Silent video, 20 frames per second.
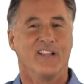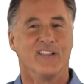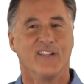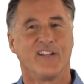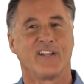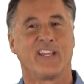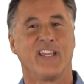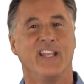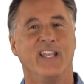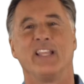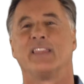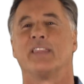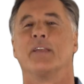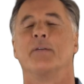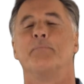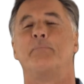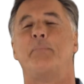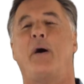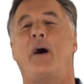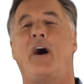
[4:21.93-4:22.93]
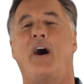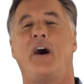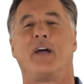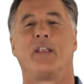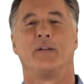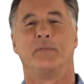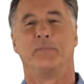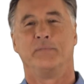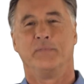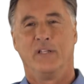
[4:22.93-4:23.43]
Looking at the
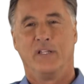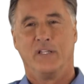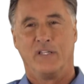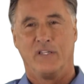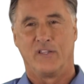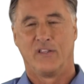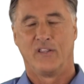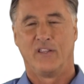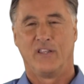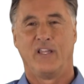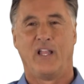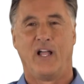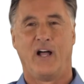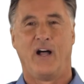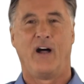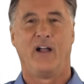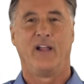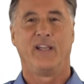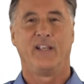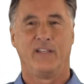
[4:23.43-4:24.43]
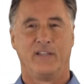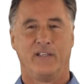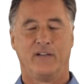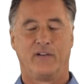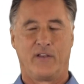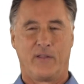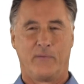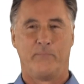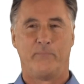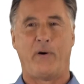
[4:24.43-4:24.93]
bottom line,
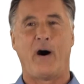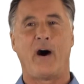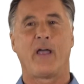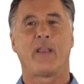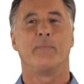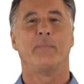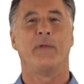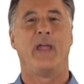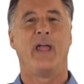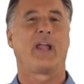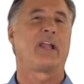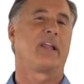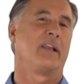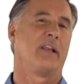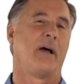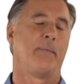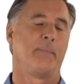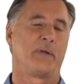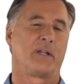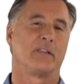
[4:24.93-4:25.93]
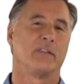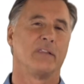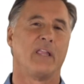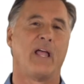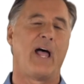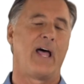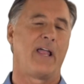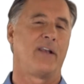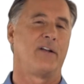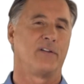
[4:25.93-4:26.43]
or the bottom economic
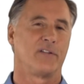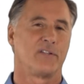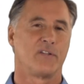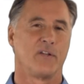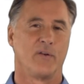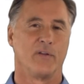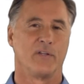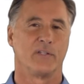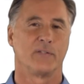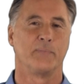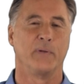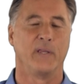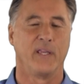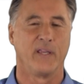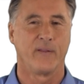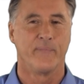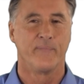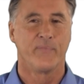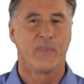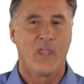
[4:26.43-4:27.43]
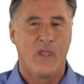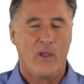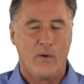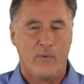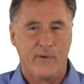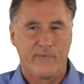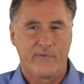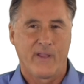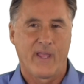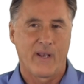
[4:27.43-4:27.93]
ladder, so to speak,
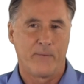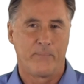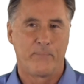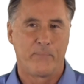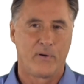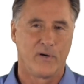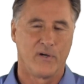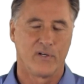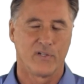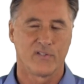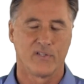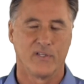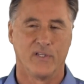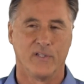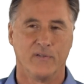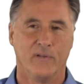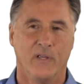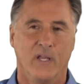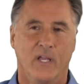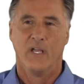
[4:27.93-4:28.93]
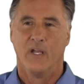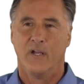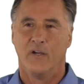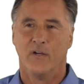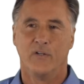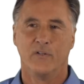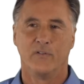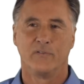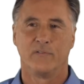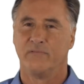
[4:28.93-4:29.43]
we've got a person
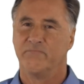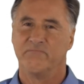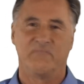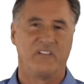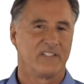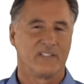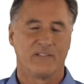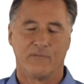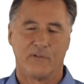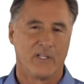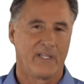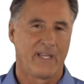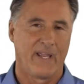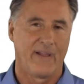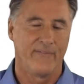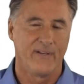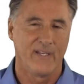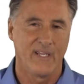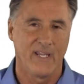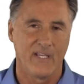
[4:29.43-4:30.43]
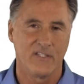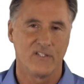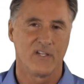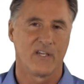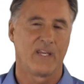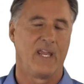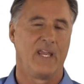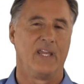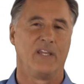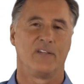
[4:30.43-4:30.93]
who doesn't really have any
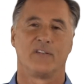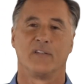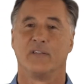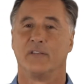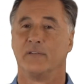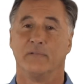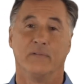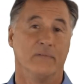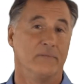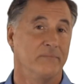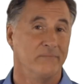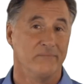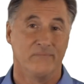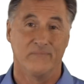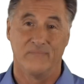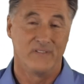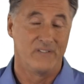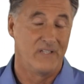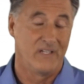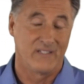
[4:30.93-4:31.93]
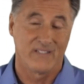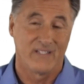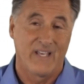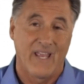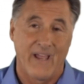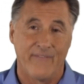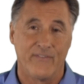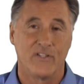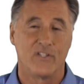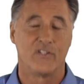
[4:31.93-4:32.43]
education, doesn't
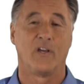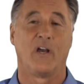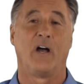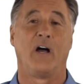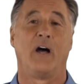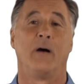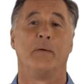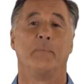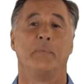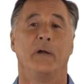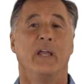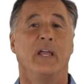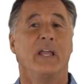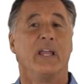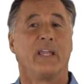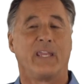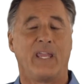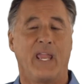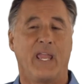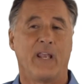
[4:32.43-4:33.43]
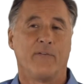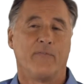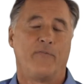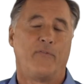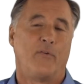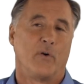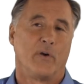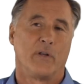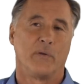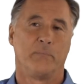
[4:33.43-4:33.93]
have a job, can't
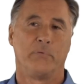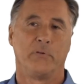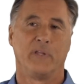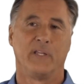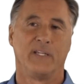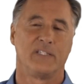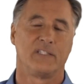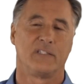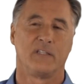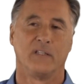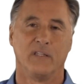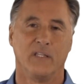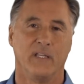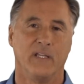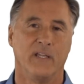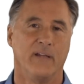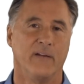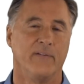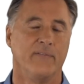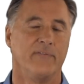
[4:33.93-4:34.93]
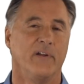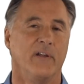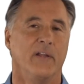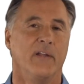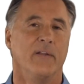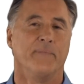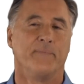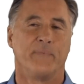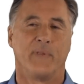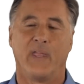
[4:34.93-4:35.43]
afford a place to live,
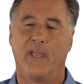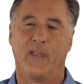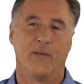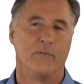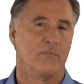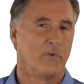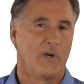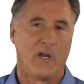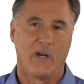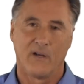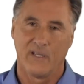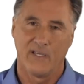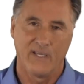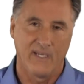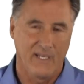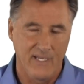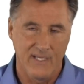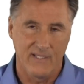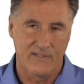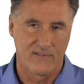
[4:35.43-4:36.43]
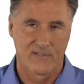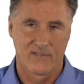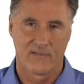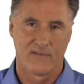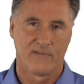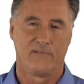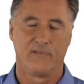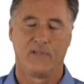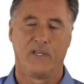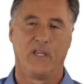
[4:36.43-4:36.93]
and rarely
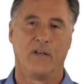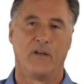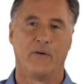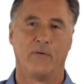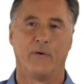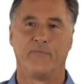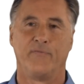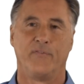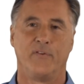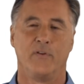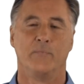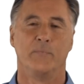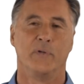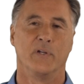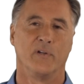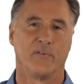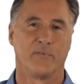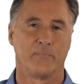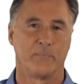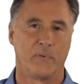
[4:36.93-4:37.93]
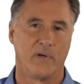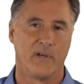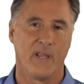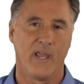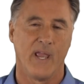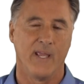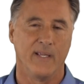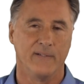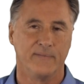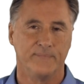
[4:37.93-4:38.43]
eats, you know, a few meals per
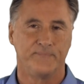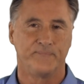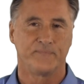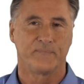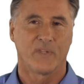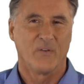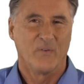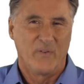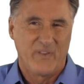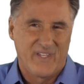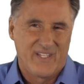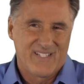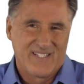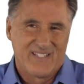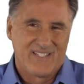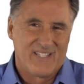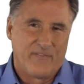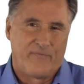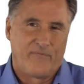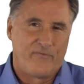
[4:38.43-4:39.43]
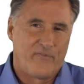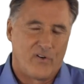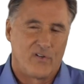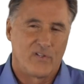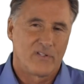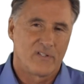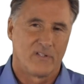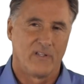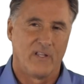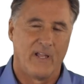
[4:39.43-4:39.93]
day. Well, this is the
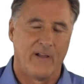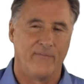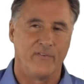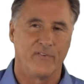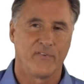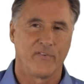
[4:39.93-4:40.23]
first level.